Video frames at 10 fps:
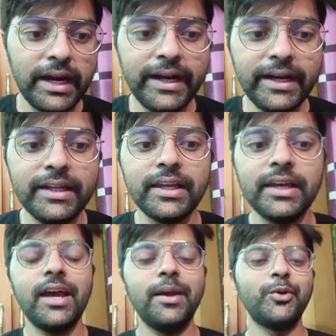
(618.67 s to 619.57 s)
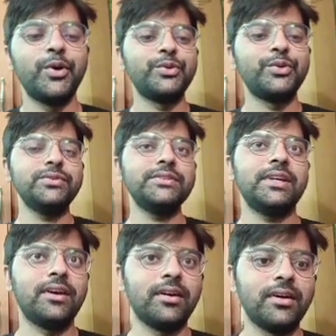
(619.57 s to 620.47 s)
And here I am going to use
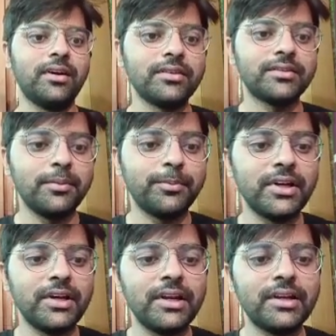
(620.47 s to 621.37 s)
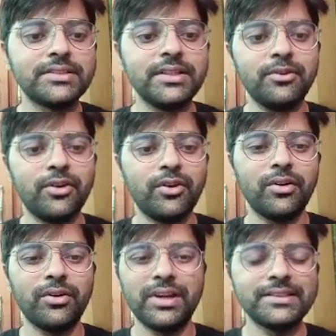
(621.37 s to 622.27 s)
simple recursive, or
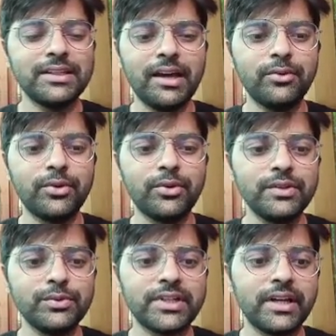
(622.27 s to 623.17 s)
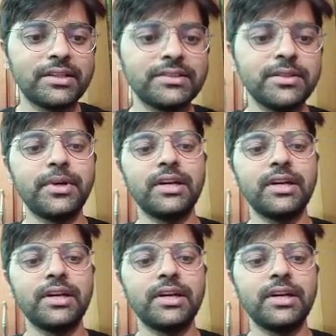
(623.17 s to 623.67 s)
let's say I won't use recursive, but